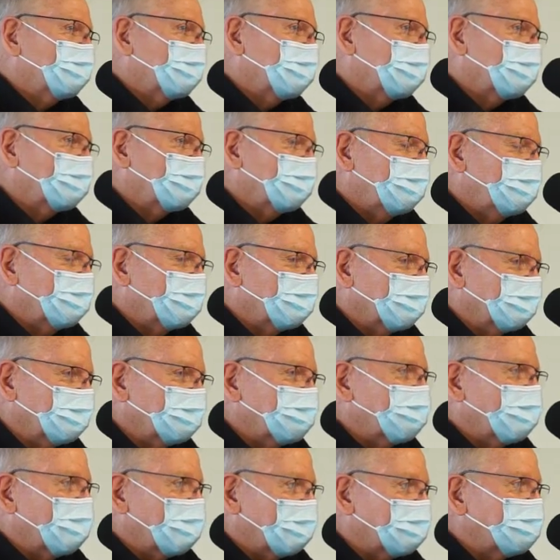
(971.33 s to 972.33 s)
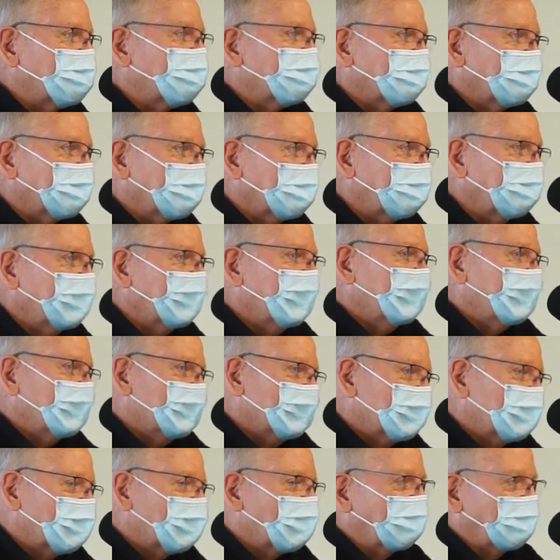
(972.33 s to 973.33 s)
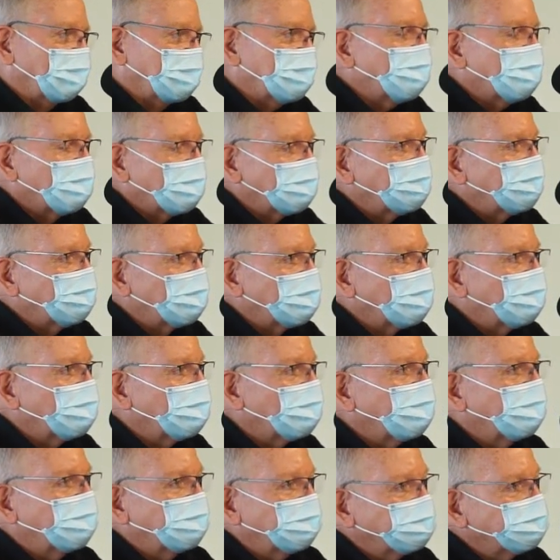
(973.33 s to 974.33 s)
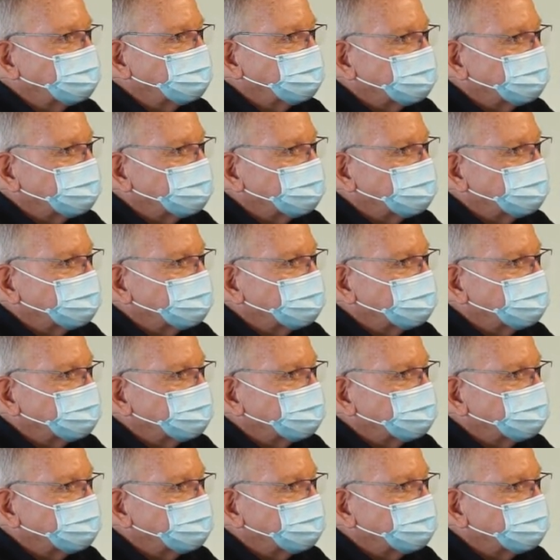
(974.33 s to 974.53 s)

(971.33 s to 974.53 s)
uh, you know, in 2020, early 2021.